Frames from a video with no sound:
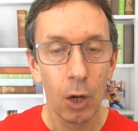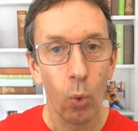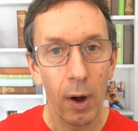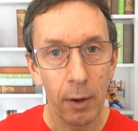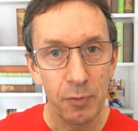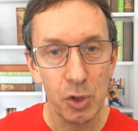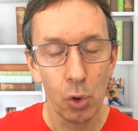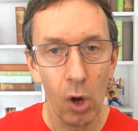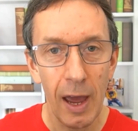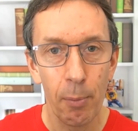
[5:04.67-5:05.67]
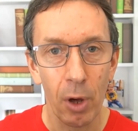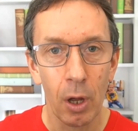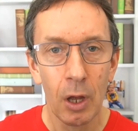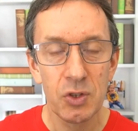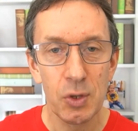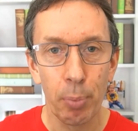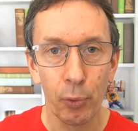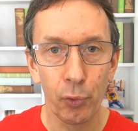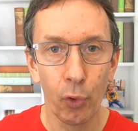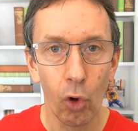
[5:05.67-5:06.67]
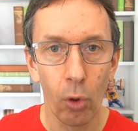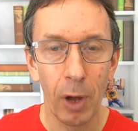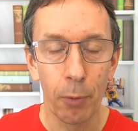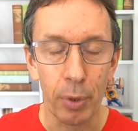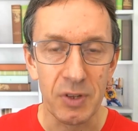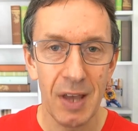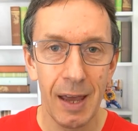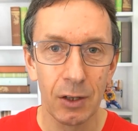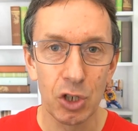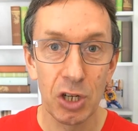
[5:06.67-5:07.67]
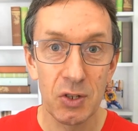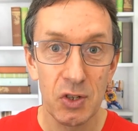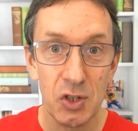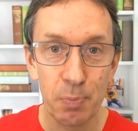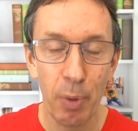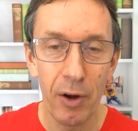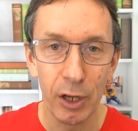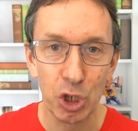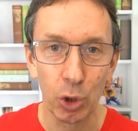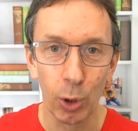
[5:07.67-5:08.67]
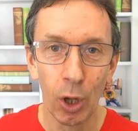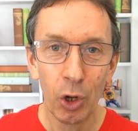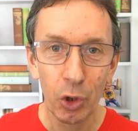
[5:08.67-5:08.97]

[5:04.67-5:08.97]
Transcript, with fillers: where I've taught Emma to perform and pretend she's a spiritual